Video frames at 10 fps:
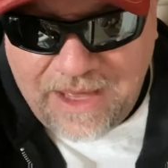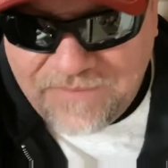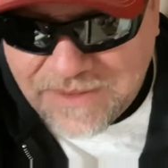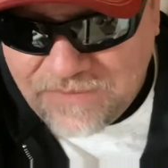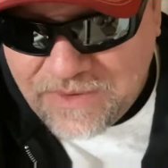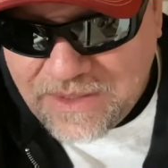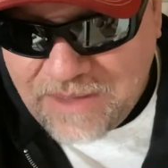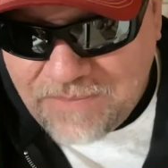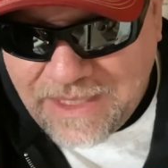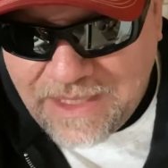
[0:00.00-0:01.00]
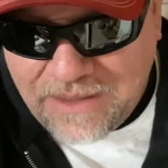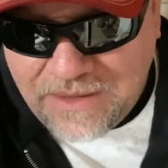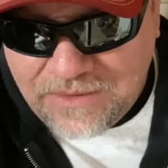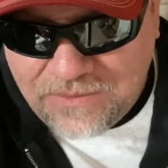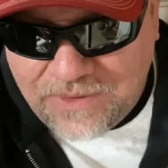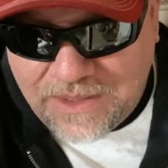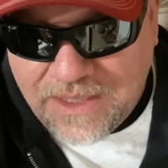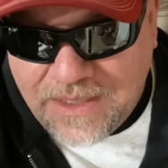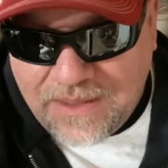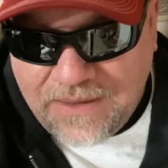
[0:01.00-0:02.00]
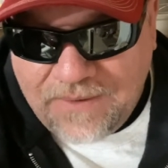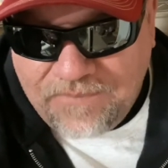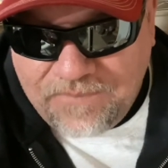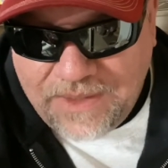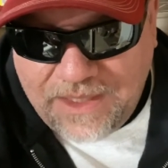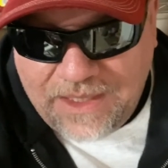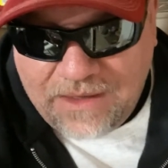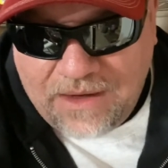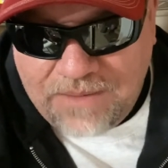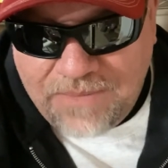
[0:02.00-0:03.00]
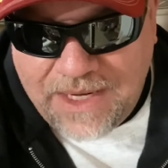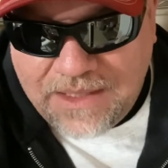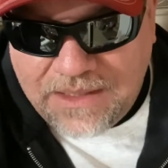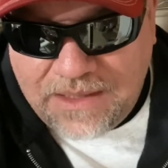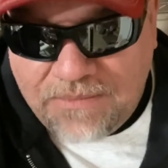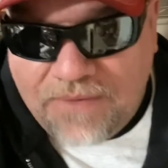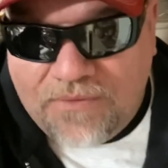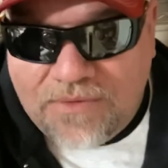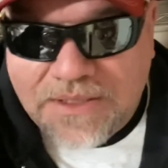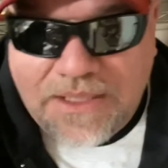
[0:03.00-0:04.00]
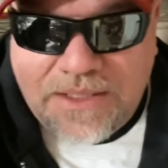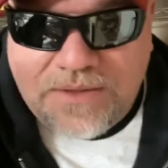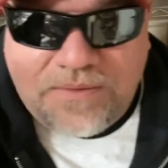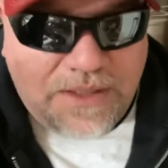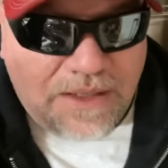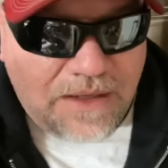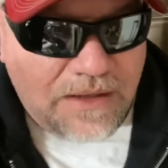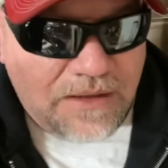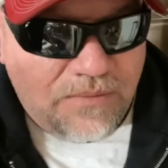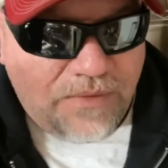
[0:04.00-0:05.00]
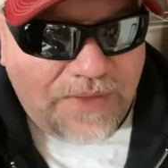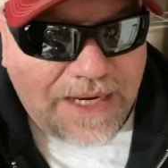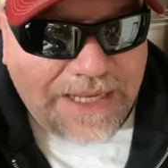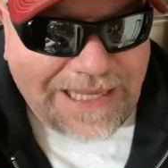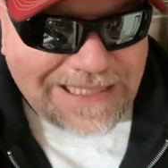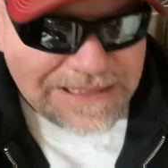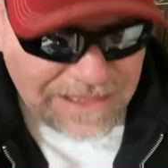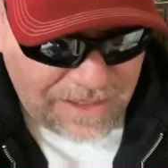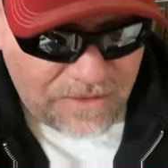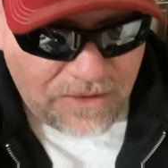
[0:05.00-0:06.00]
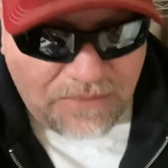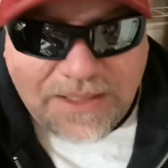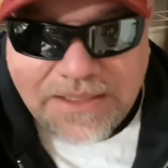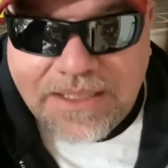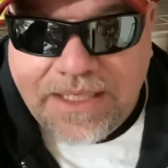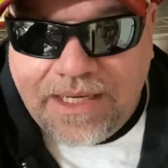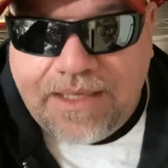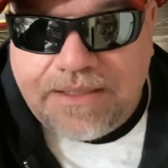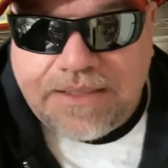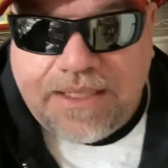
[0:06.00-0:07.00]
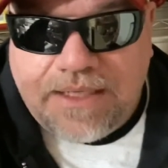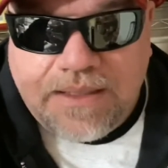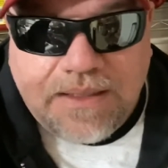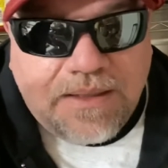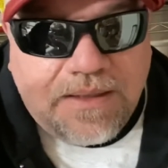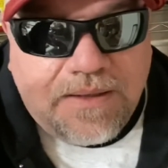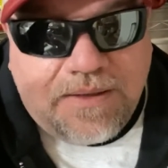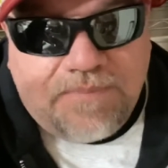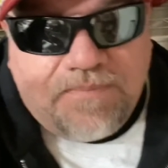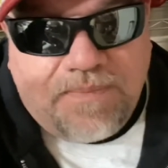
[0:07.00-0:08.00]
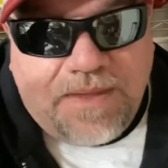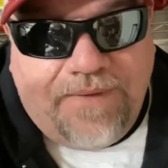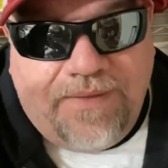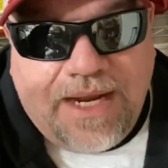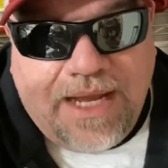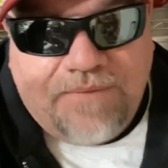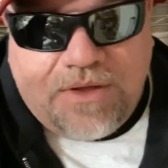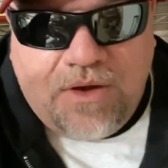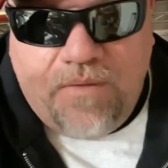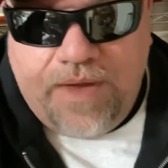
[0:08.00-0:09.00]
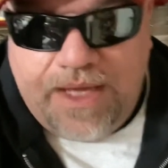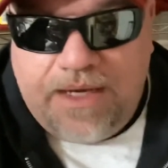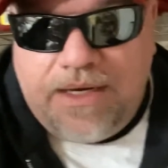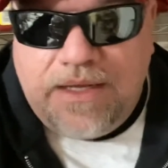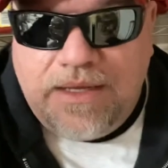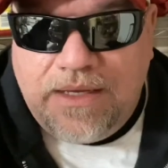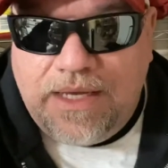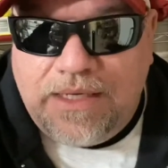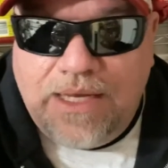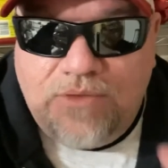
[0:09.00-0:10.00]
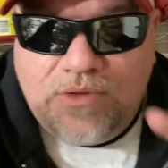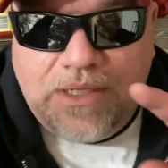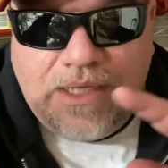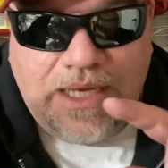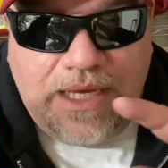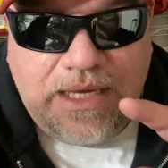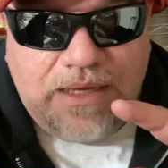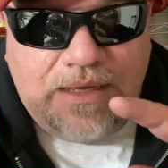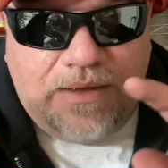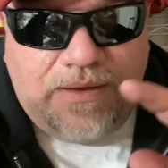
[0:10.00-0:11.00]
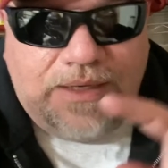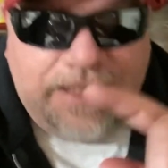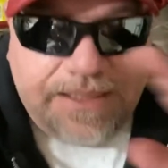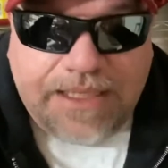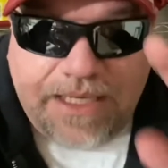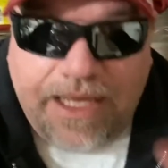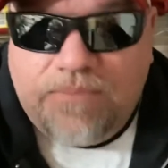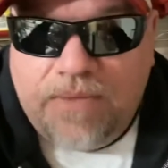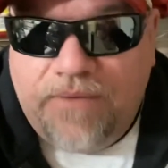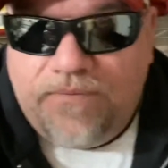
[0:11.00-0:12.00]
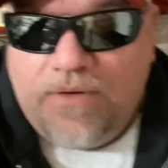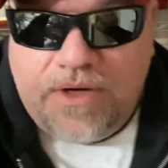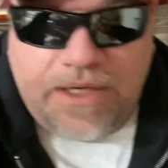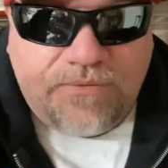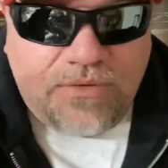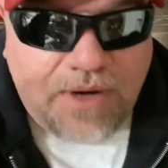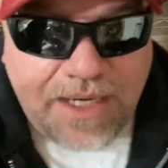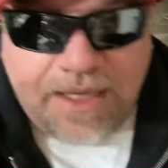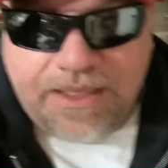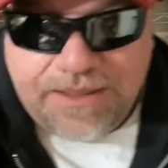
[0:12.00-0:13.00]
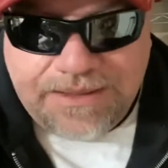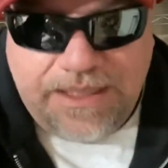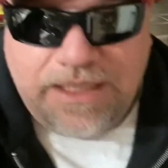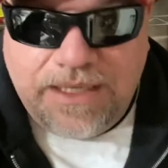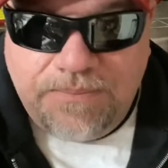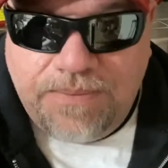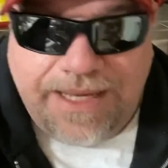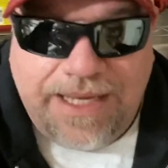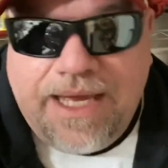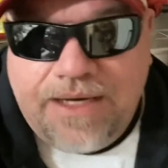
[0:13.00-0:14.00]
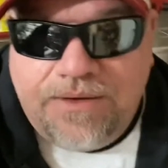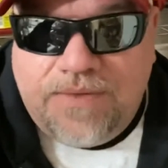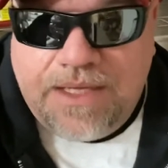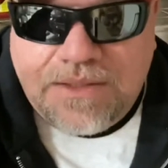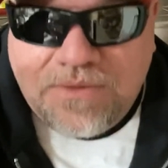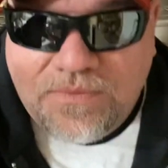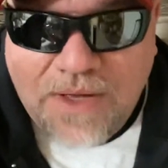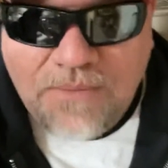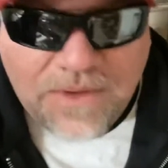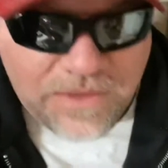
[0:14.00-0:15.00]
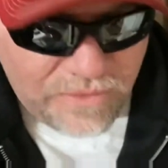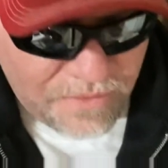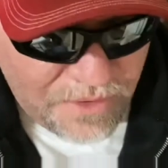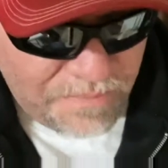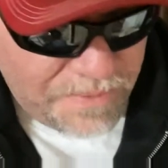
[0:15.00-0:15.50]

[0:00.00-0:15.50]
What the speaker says: is every time I get onto it, it automatically, my phone syncs to it. Well, then I can't sync to my Cena headset. And then I have to go in and digitally disconnect my phone. And I've tried to unsync it, but I can't do that. So if I'm with a group,